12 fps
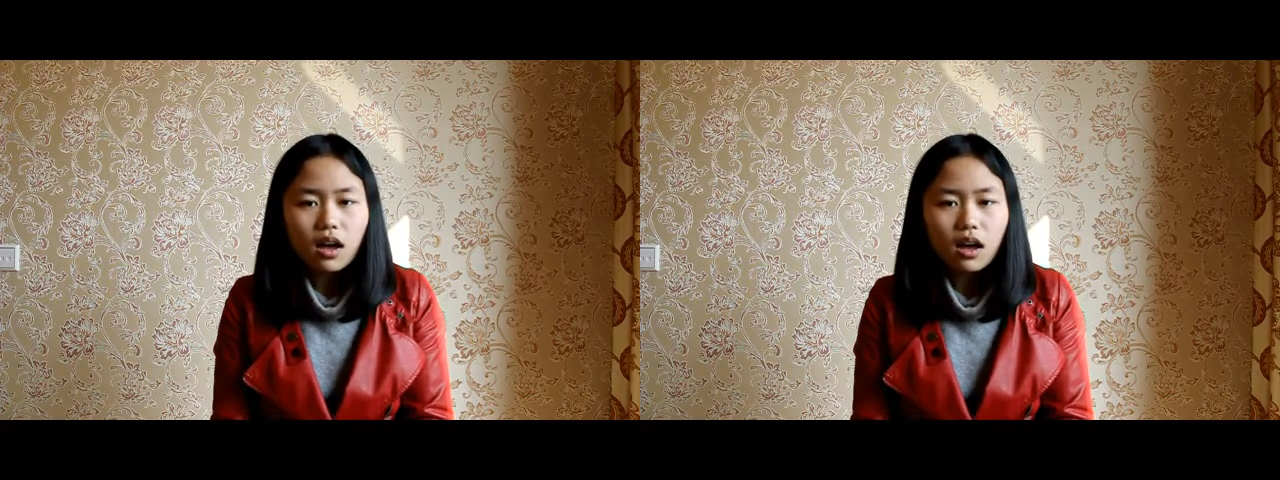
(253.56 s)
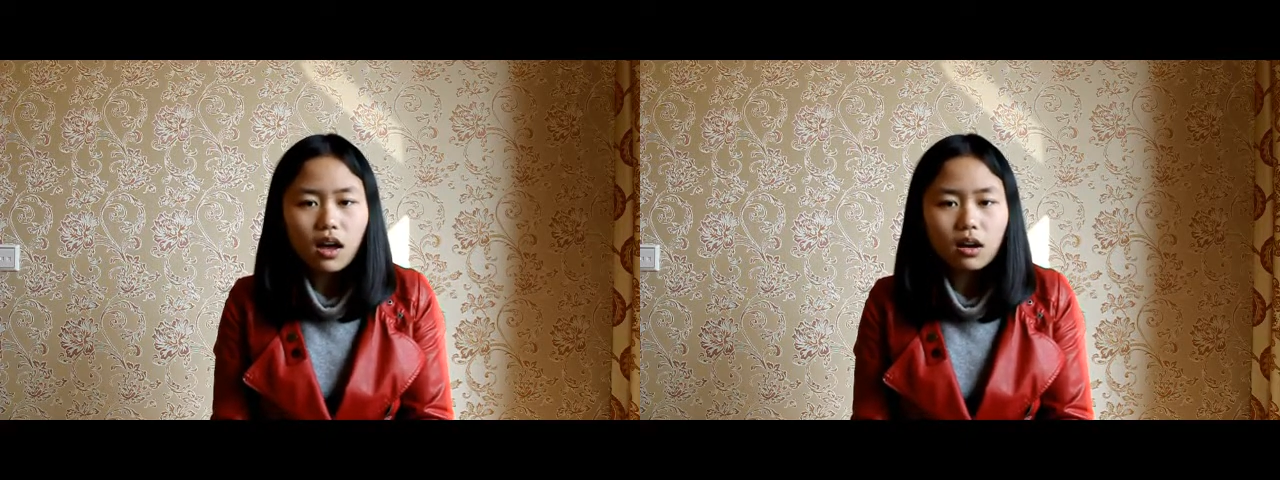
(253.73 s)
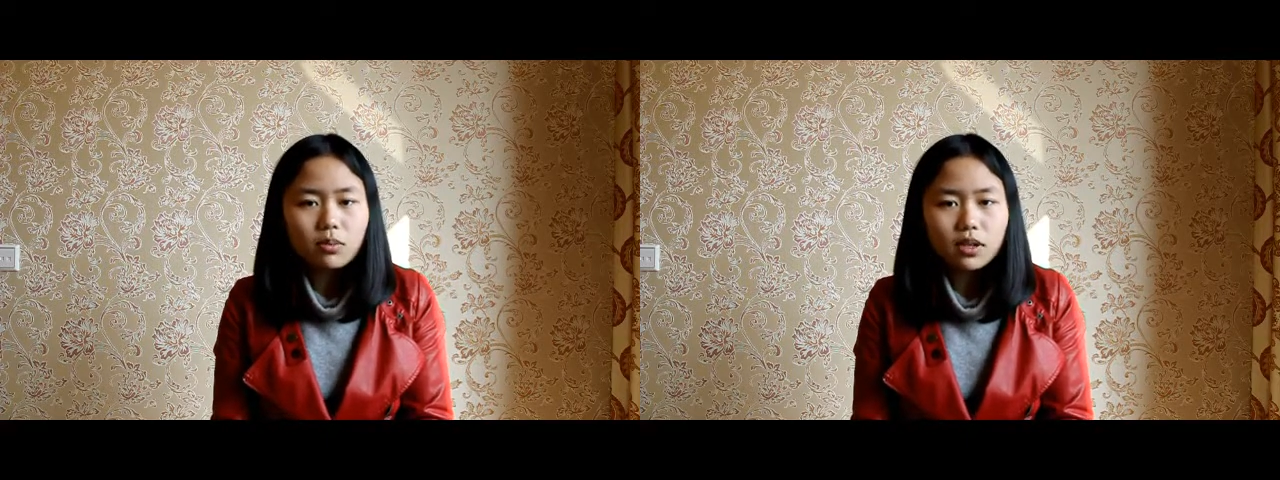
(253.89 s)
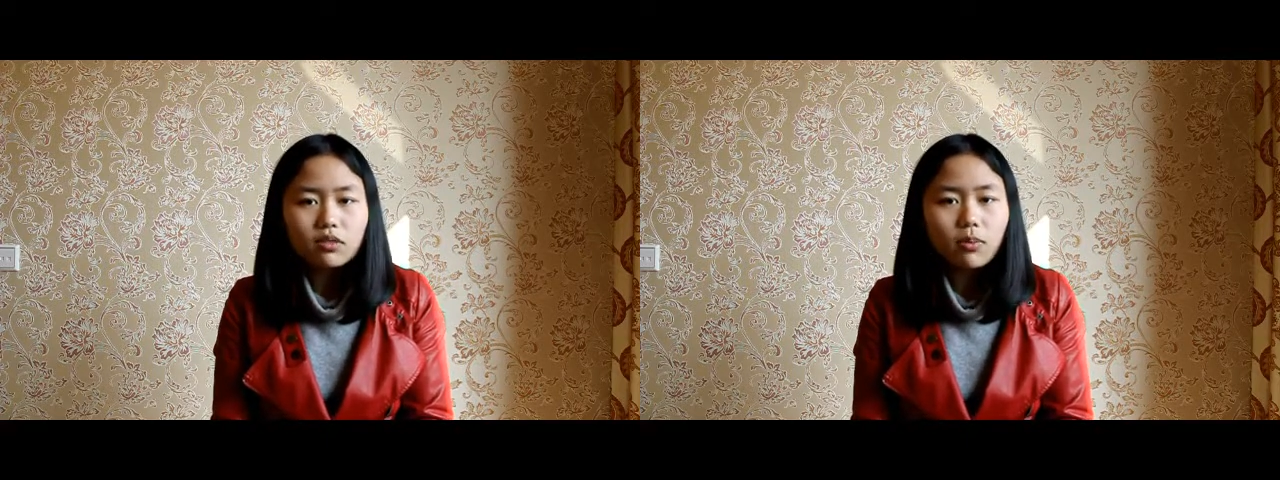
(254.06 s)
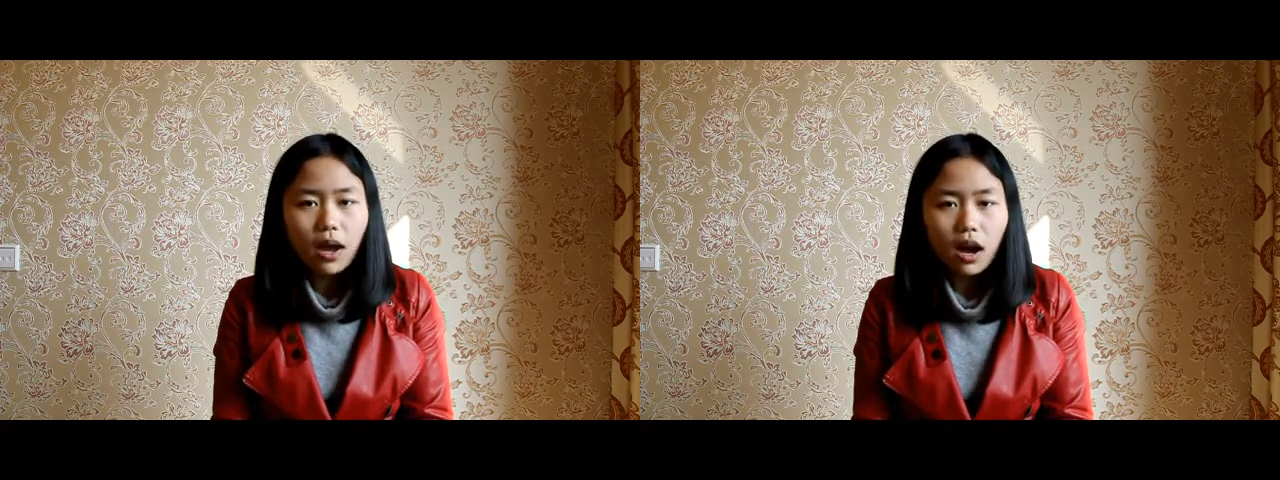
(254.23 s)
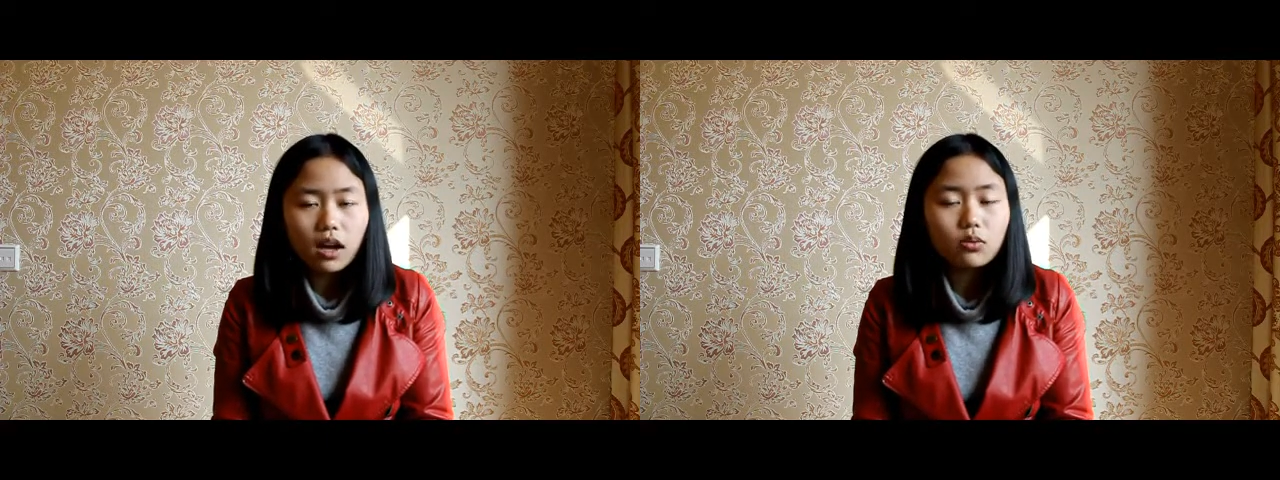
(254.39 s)
I believe
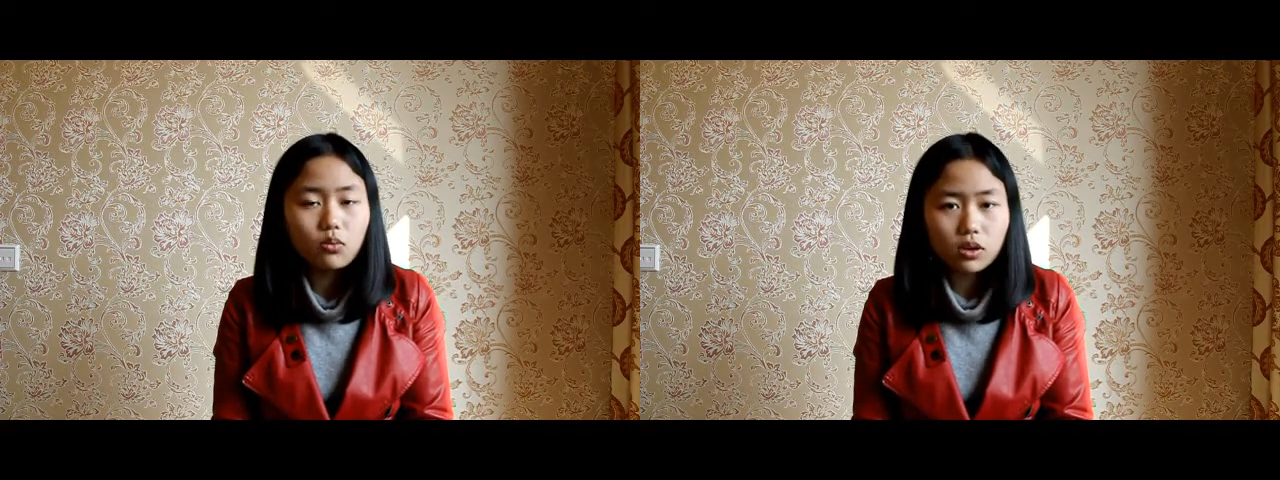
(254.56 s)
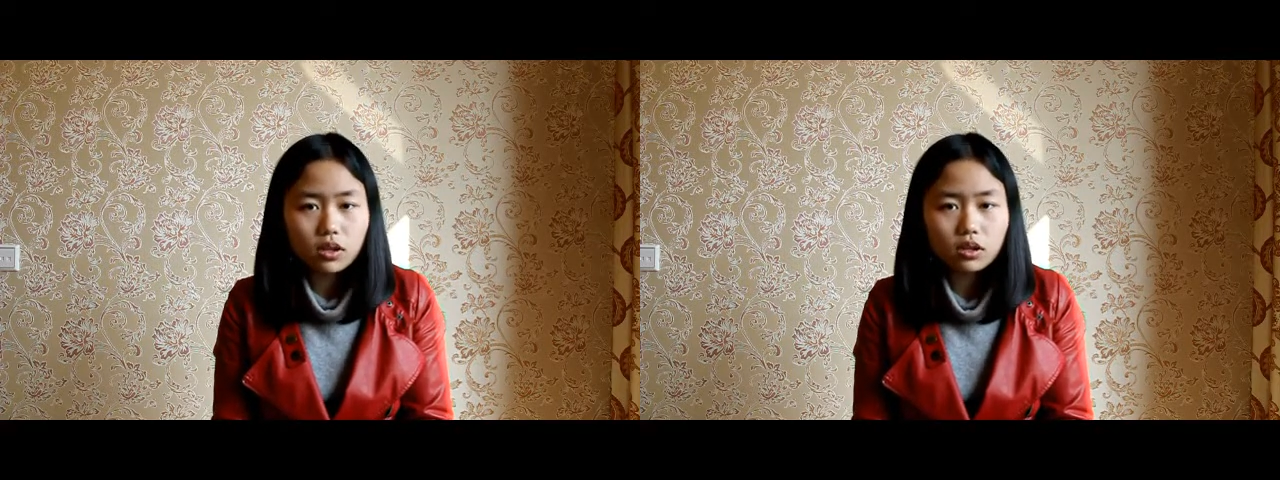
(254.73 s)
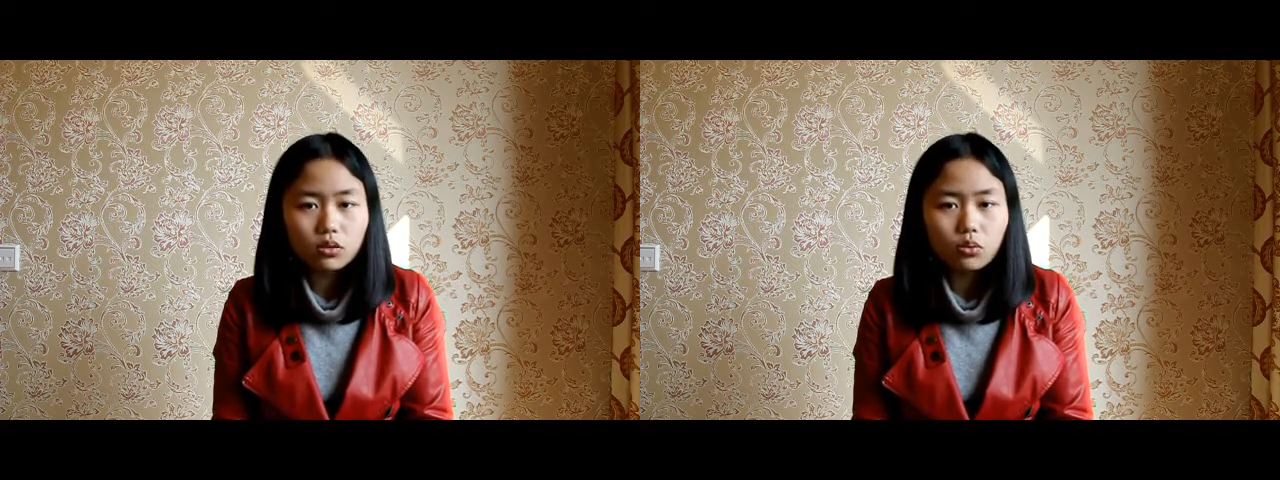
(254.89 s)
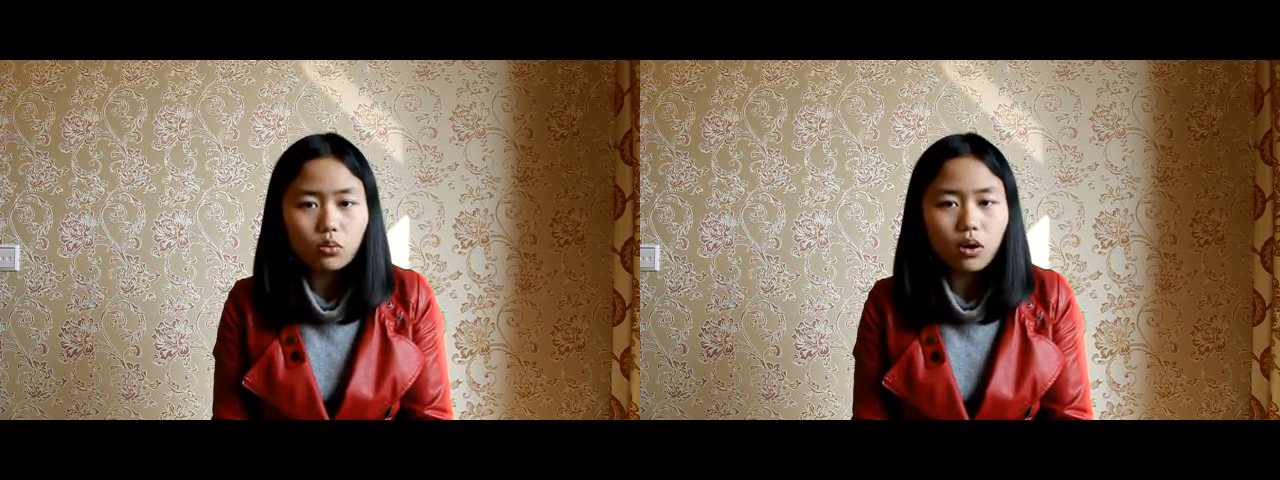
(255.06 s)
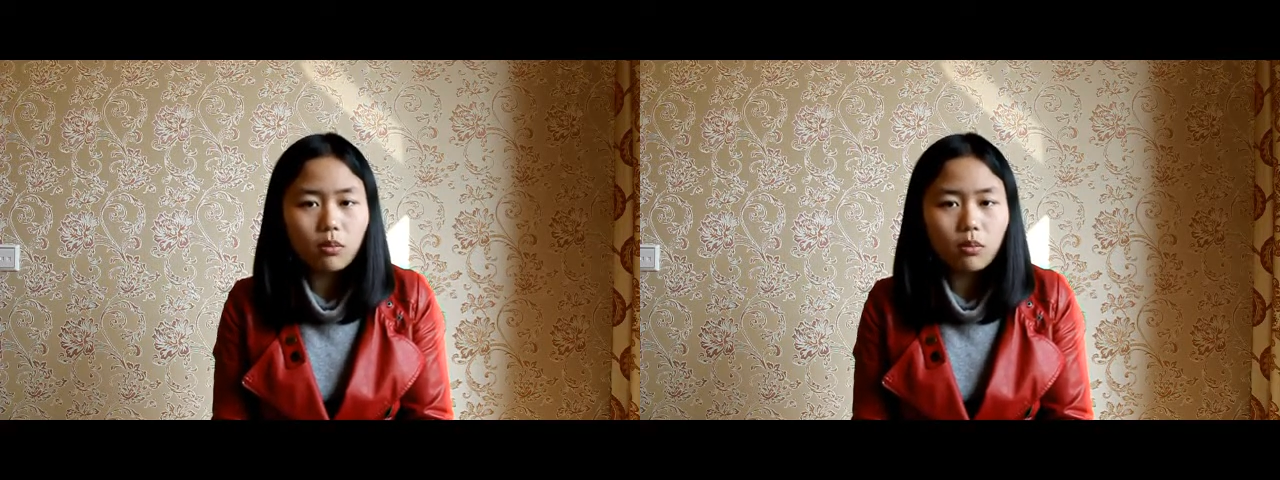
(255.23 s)
my hard working